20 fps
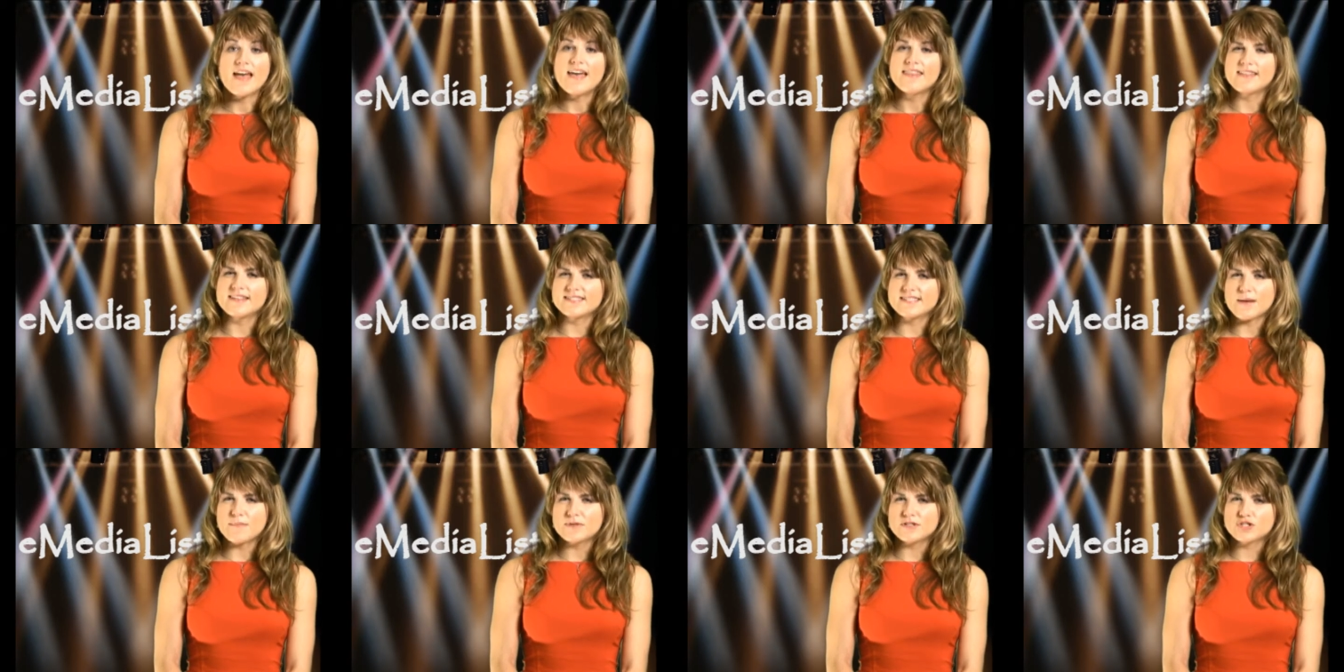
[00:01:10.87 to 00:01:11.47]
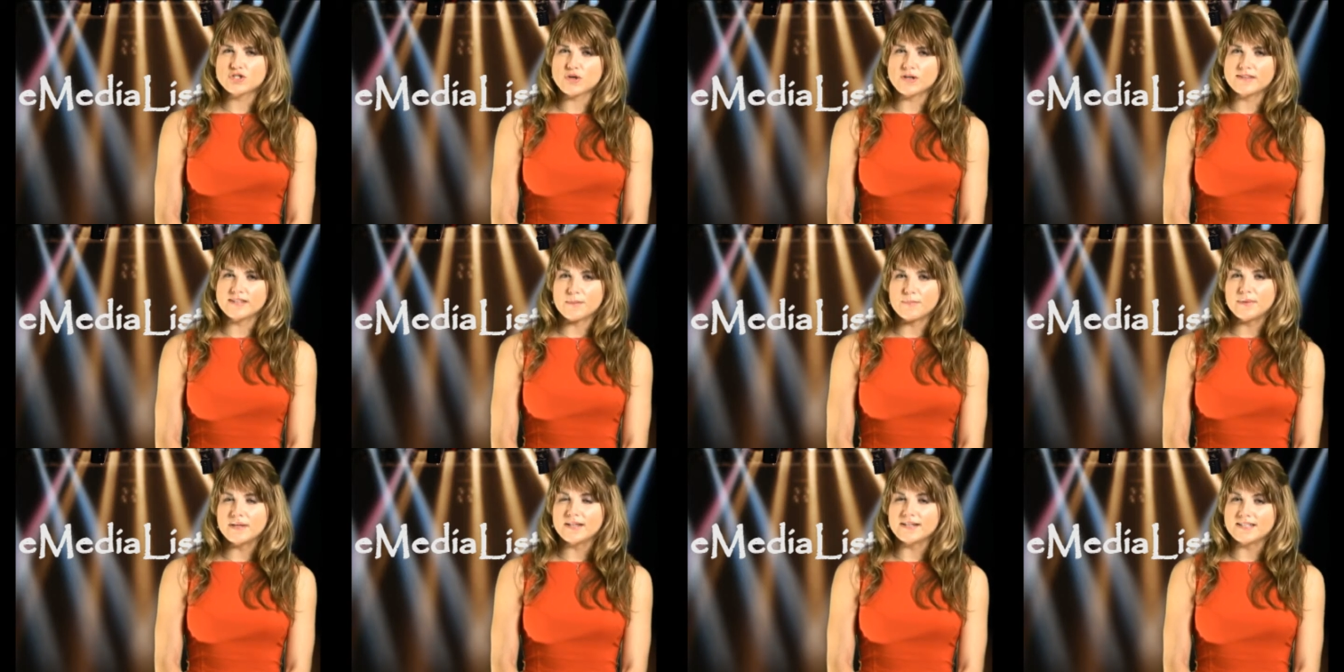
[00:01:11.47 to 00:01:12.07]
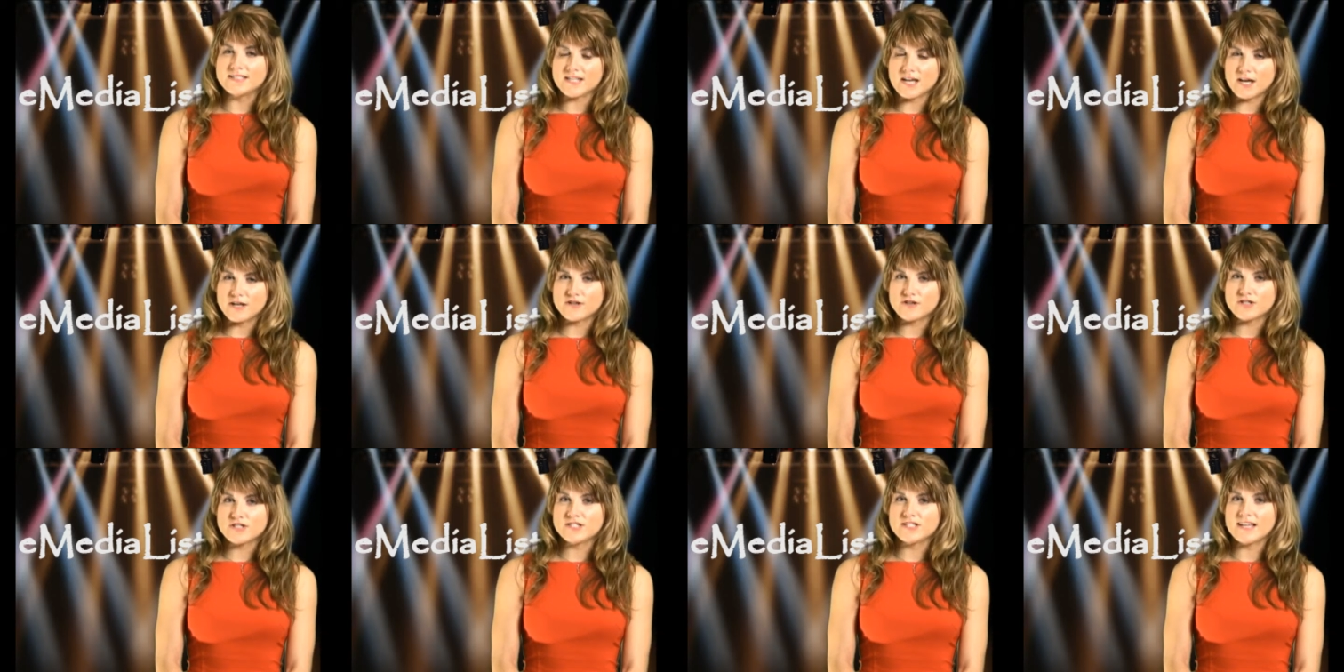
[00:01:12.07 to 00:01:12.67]
that demonstrate the ability to
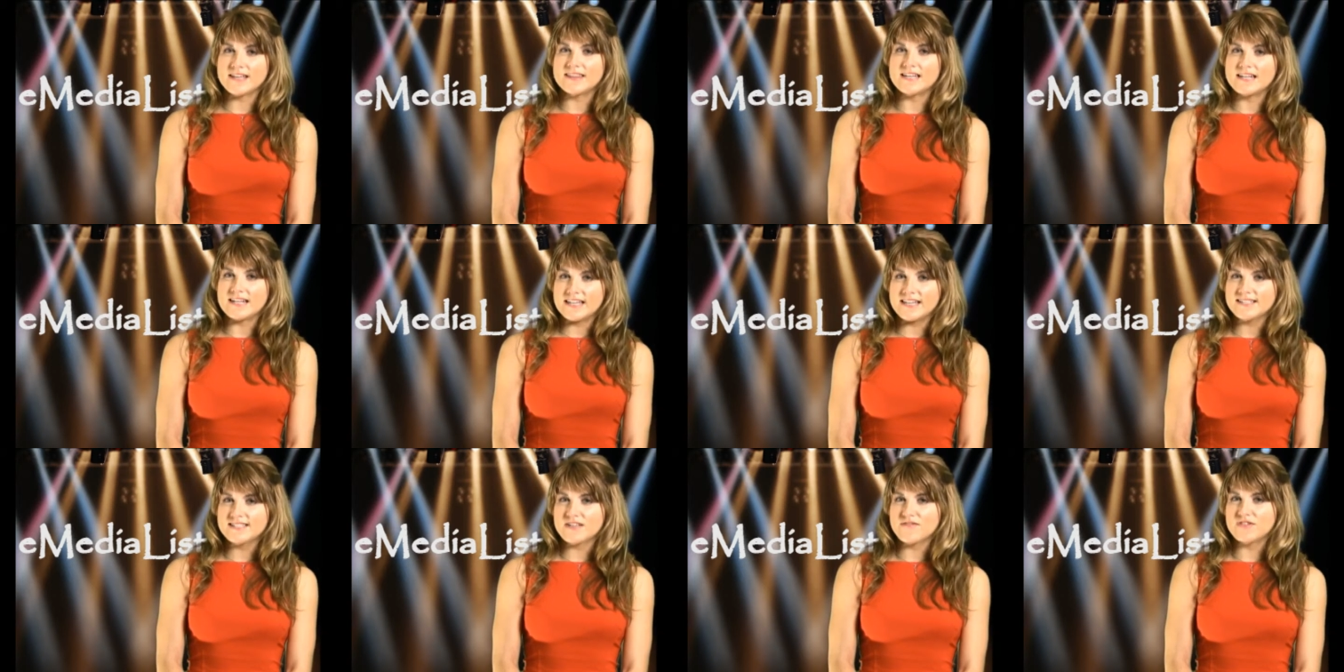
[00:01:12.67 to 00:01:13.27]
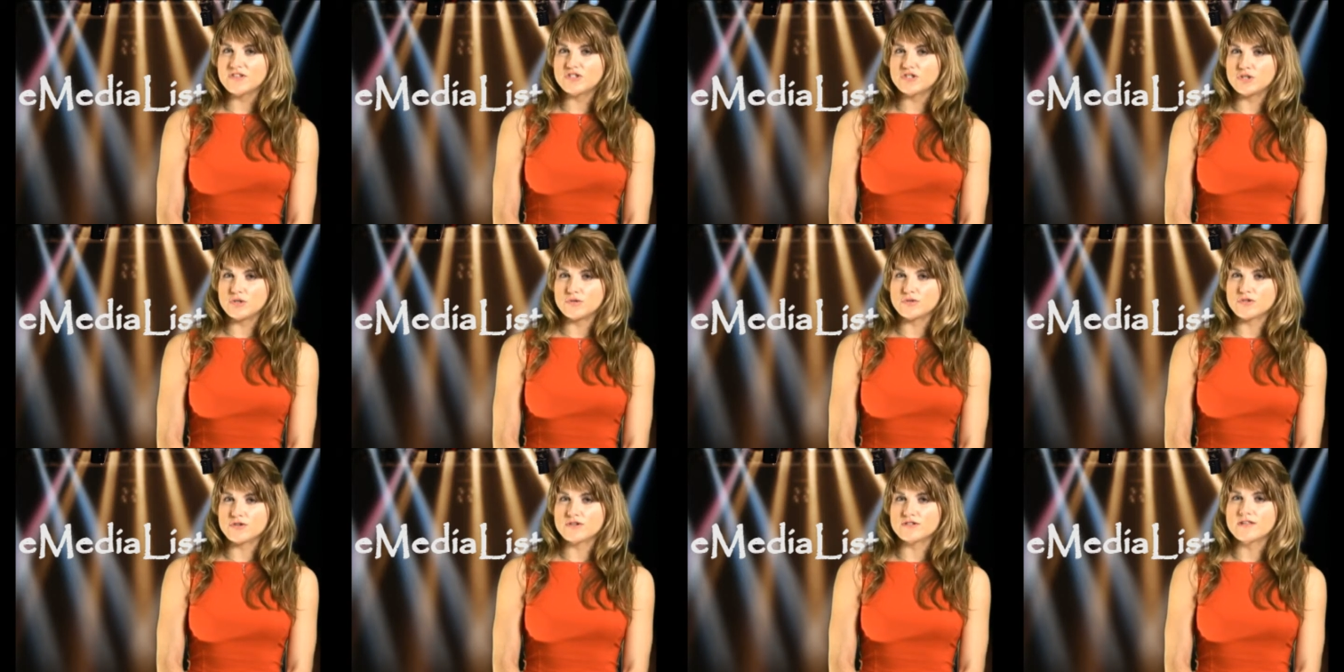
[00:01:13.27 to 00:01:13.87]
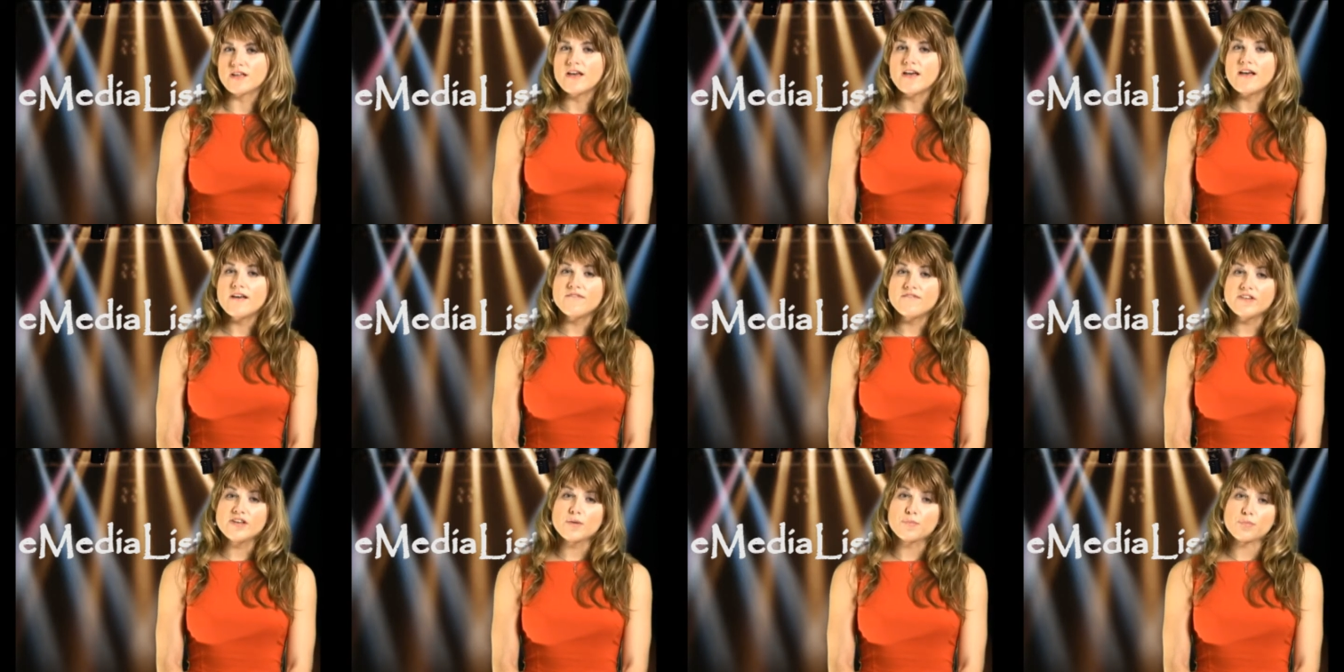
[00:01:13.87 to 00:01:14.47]
understand the needs of its users
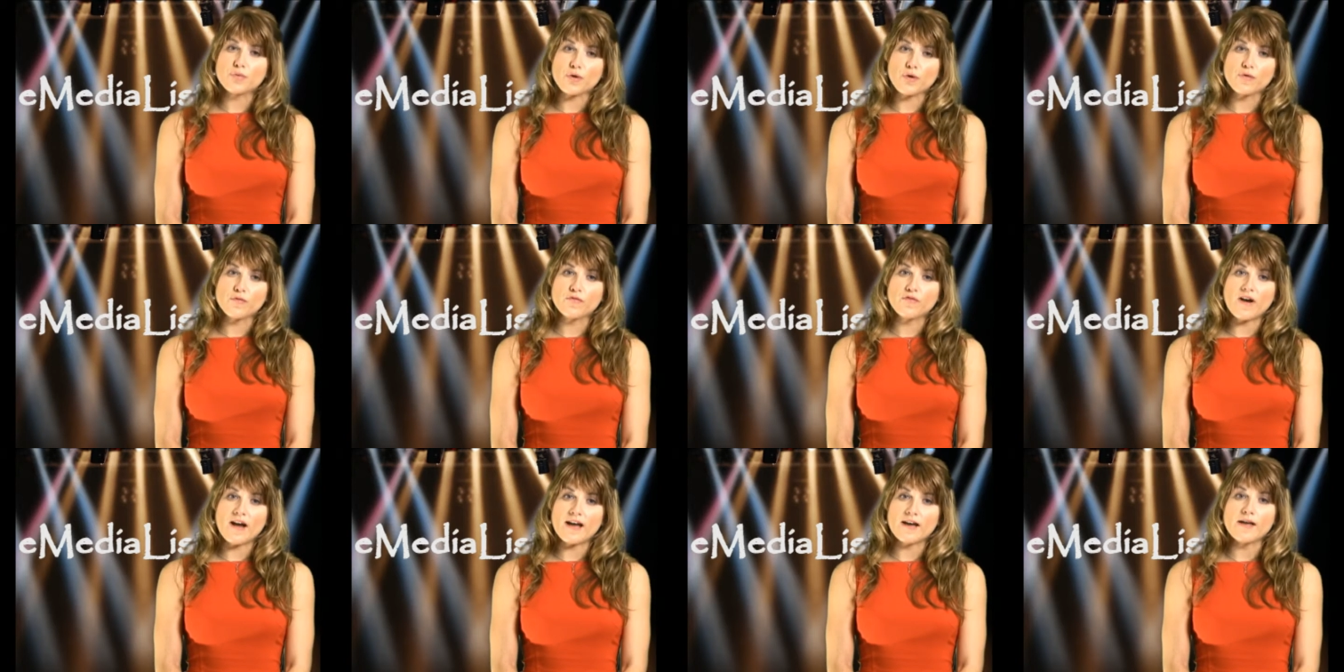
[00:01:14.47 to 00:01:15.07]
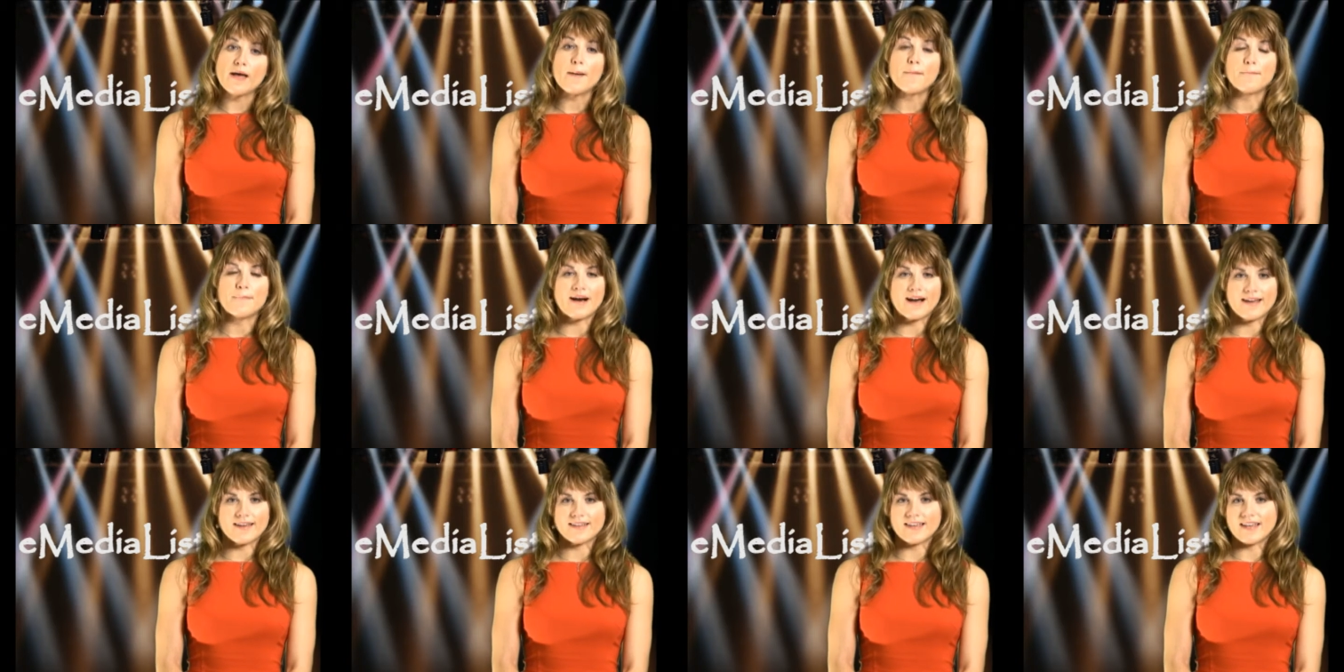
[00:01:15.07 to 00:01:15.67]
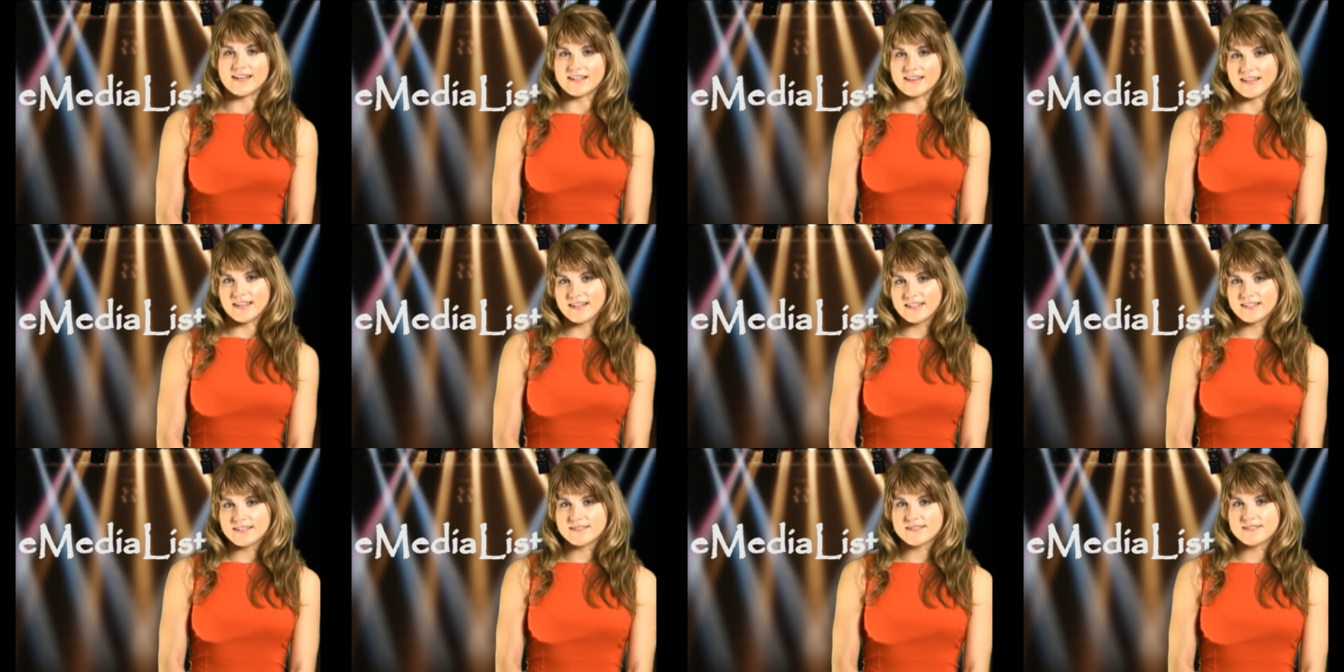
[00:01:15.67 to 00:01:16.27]
via profile and buying
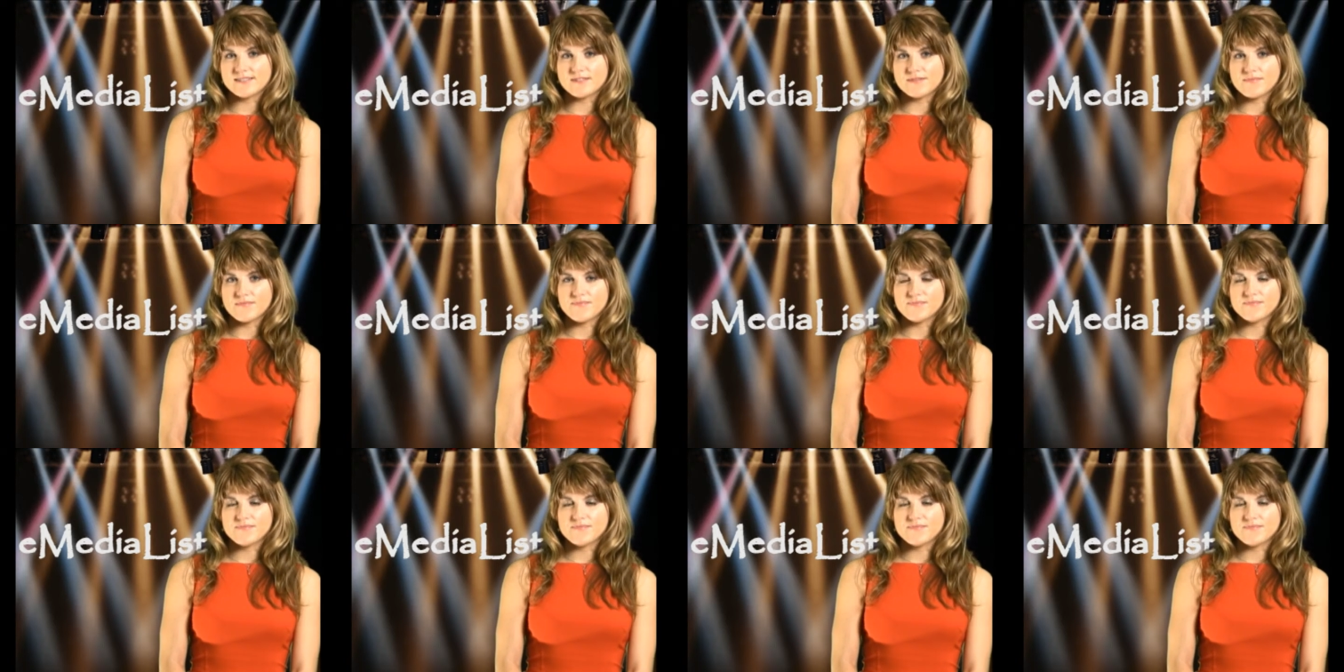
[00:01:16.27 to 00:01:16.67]
analytics.